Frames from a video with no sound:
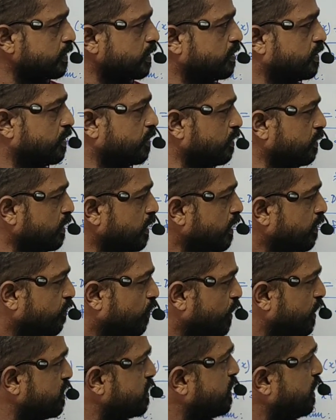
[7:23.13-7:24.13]
So
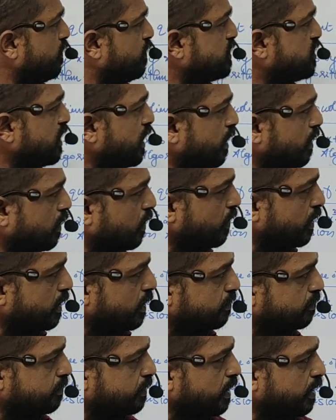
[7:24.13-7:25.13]
what is division
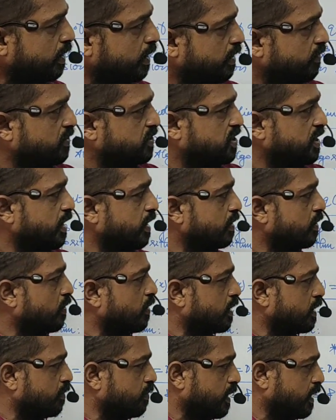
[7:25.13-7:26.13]
algorithm? Division
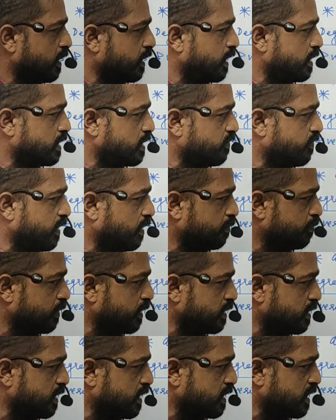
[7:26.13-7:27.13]
algorithm in the case of
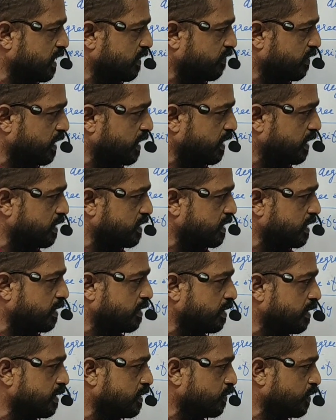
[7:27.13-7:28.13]
numbers is dividend is
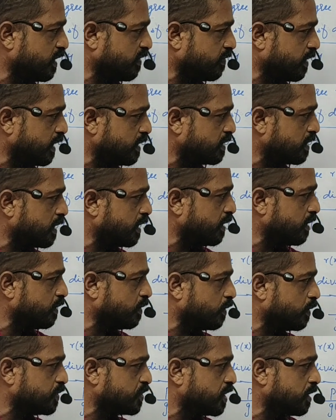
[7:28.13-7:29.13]
equal to divisor into
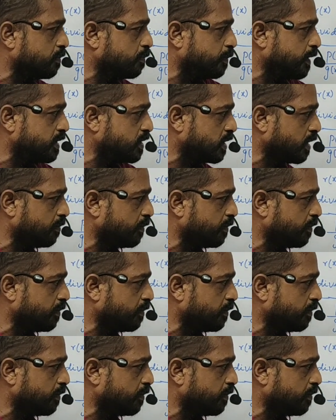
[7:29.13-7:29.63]
quotient plus